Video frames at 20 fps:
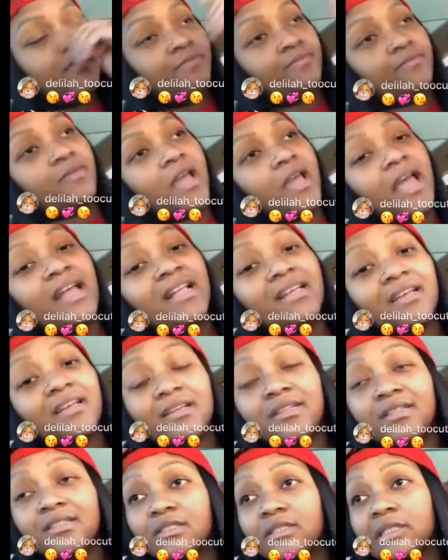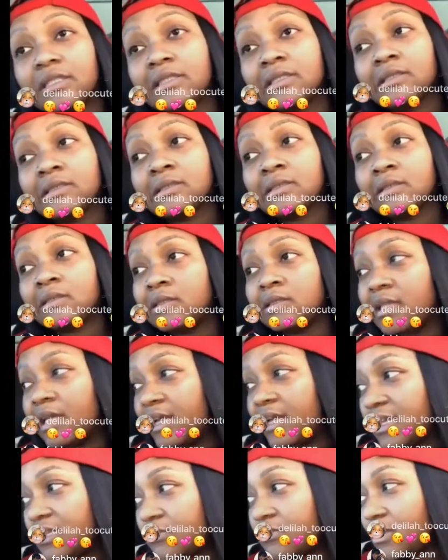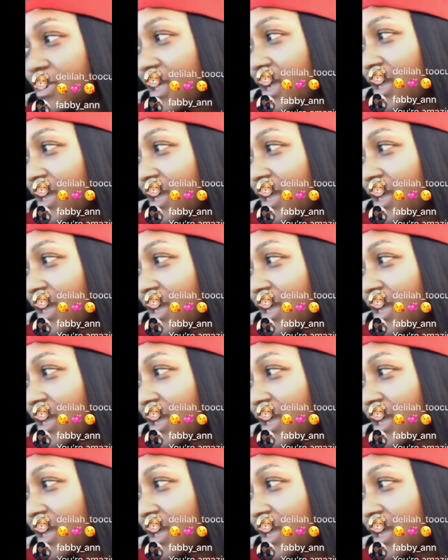And yeah, that's really all I